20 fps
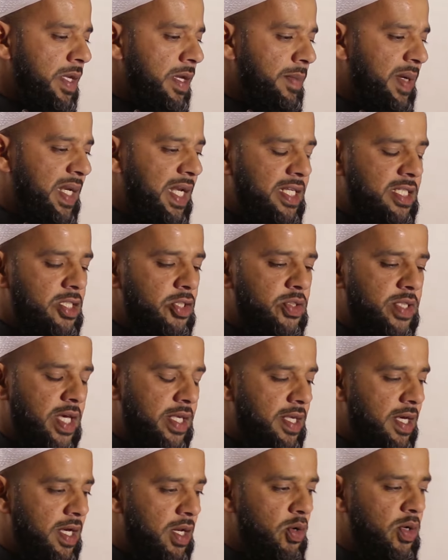But let's look
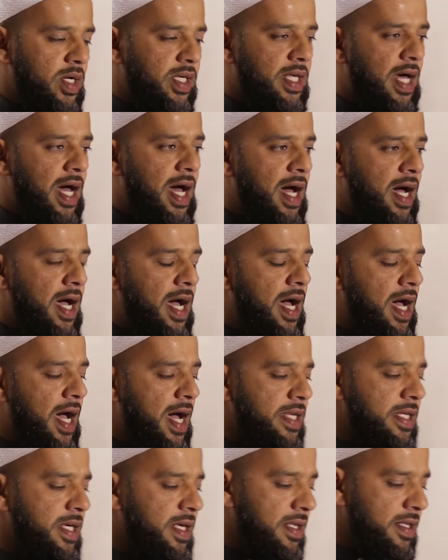at the, look at the
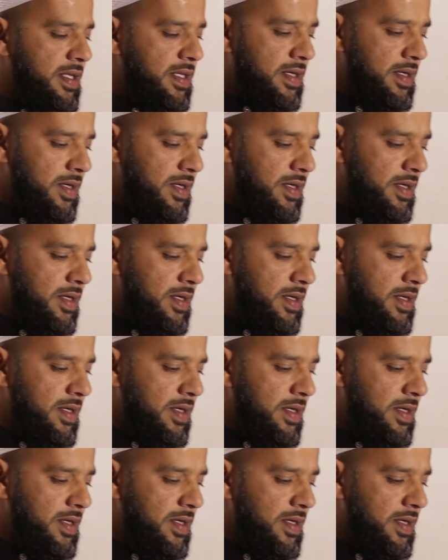ahadith.